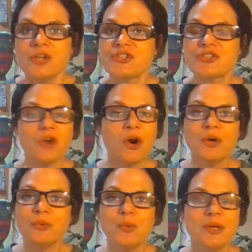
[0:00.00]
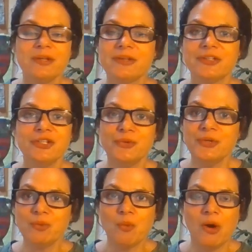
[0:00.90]
Start with
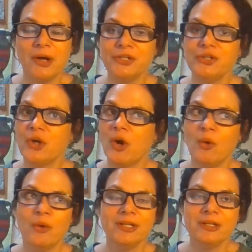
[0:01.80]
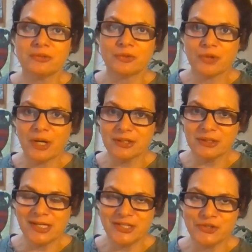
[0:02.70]
Unit 1, go in
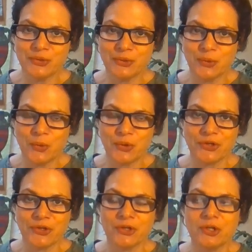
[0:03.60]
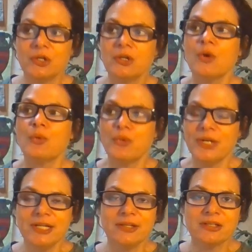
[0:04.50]
chronological order.
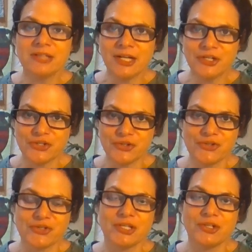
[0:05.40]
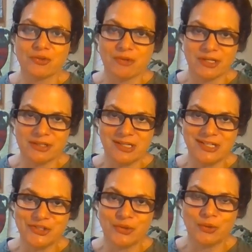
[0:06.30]
Read the lectures in
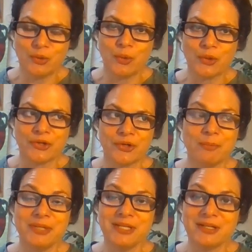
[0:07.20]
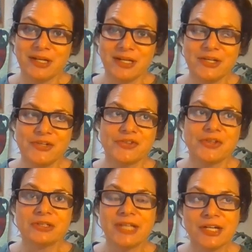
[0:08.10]
chronological order because
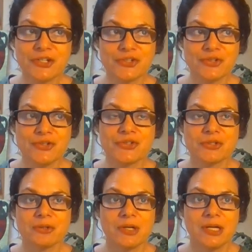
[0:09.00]
the lectures